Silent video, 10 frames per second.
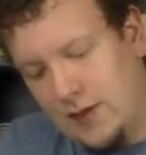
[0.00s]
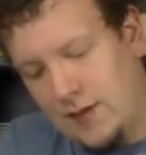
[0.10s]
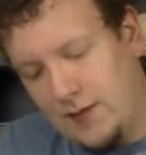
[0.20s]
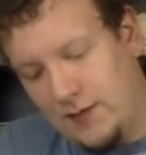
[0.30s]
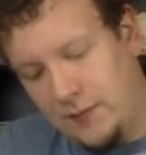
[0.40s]

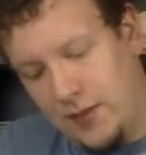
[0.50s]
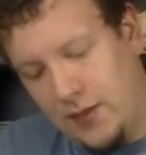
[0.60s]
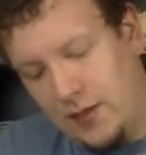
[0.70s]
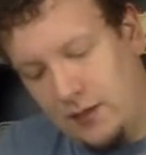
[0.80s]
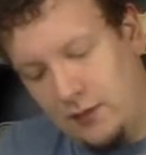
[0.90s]
This is a
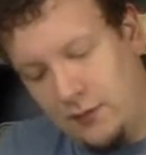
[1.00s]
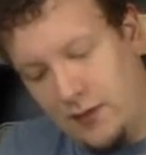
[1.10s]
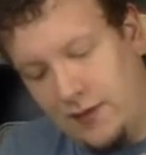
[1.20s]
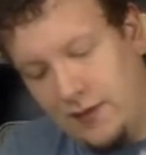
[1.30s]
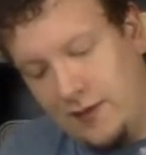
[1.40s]
pain. I don't know why
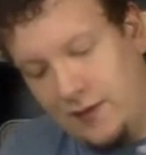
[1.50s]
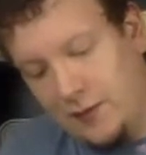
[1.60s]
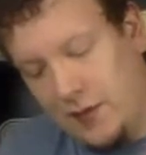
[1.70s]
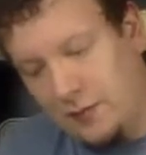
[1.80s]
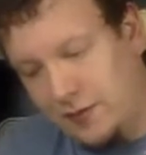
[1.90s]
they did this.
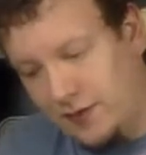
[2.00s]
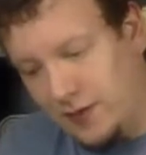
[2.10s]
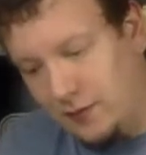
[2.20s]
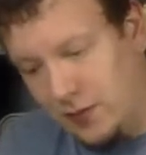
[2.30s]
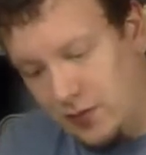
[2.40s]
Probably just to
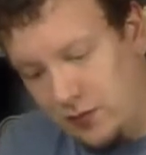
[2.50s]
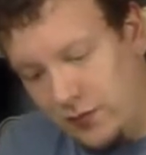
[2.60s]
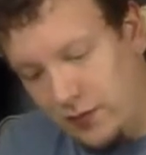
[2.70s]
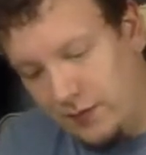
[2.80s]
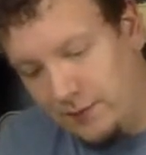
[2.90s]
keep the
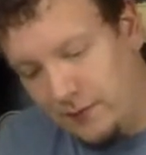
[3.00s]
shoes on.